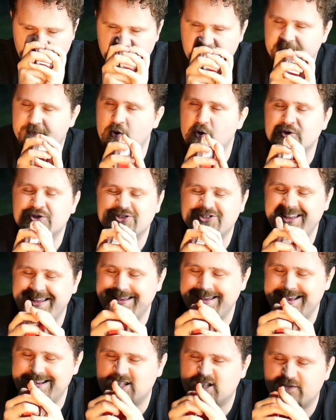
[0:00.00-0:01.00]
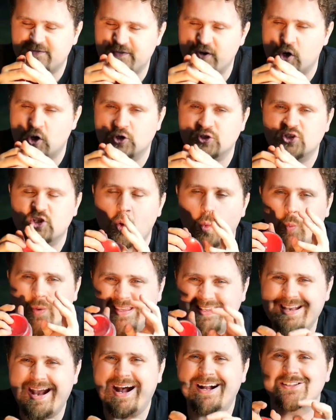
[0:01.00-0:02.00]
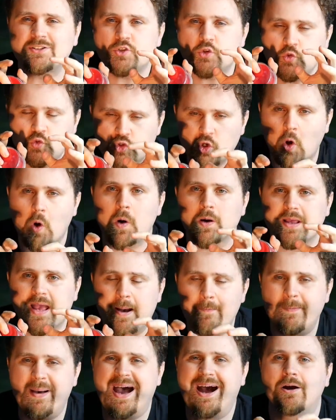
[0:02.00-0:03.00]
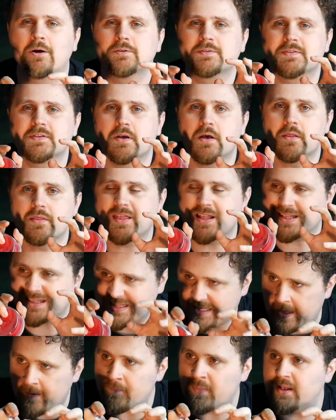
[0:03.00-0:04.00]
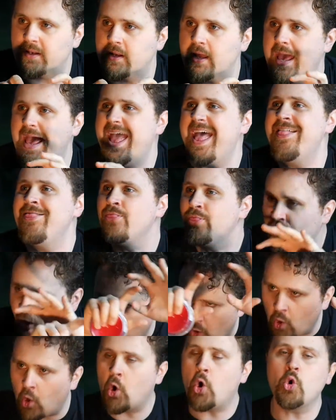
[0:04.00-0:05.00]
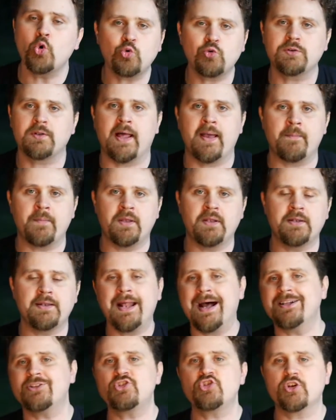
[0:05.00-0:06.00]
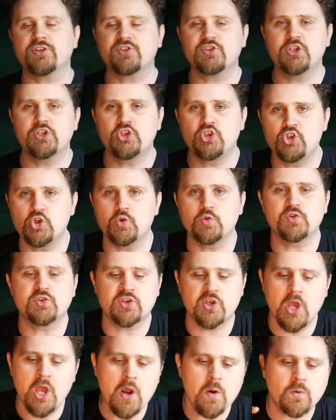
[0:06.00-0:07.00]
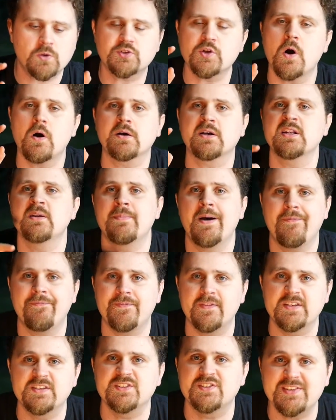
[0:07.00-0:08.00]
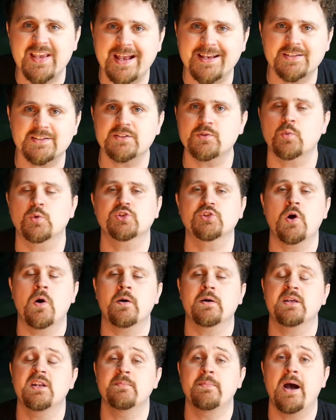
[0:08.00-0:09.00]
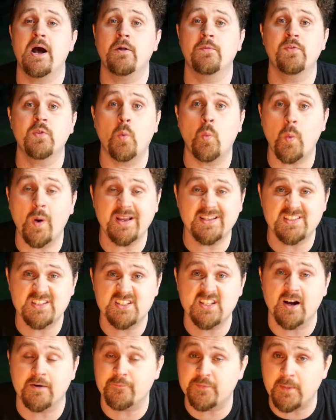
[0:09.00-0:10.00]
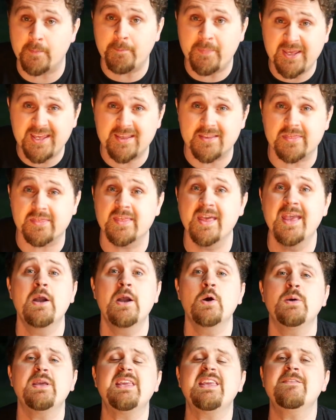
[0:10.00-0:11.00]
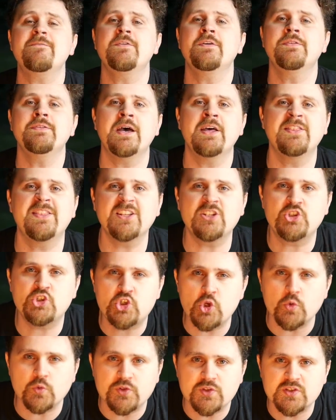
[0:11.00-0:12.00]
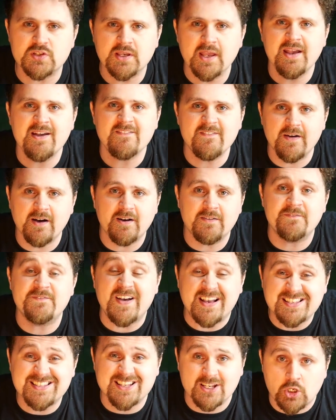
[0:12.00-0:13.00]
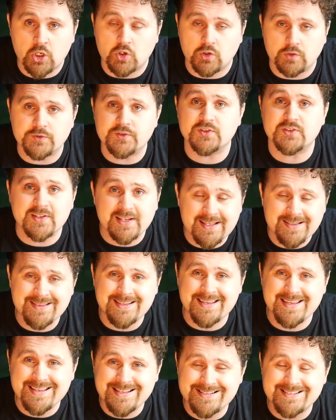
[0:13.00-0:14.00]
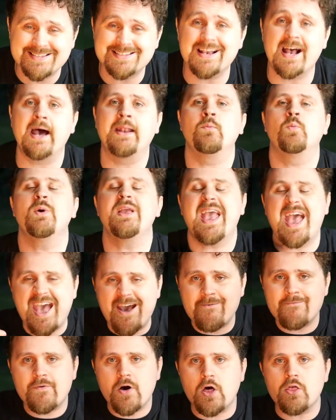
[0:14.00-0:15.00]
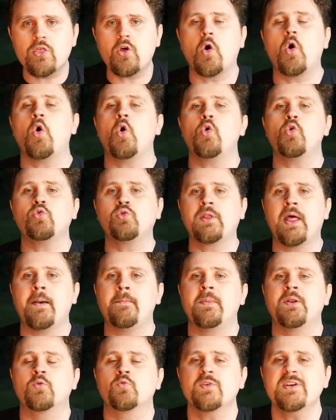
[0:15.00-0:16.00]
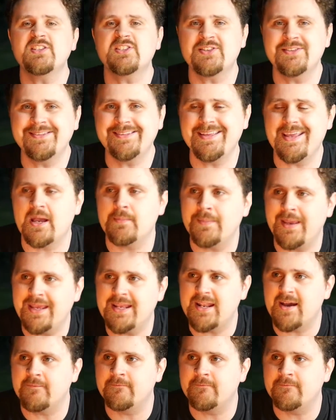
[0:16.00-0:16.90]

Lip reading: First thing is first, we got to talk about the lemon, and the whole lemon, not just the juice. We're talking about the zest, we're talking about the white stuff, the pith, even the juice, vesicles in the inside. We have the whole lemon. Recently, I made a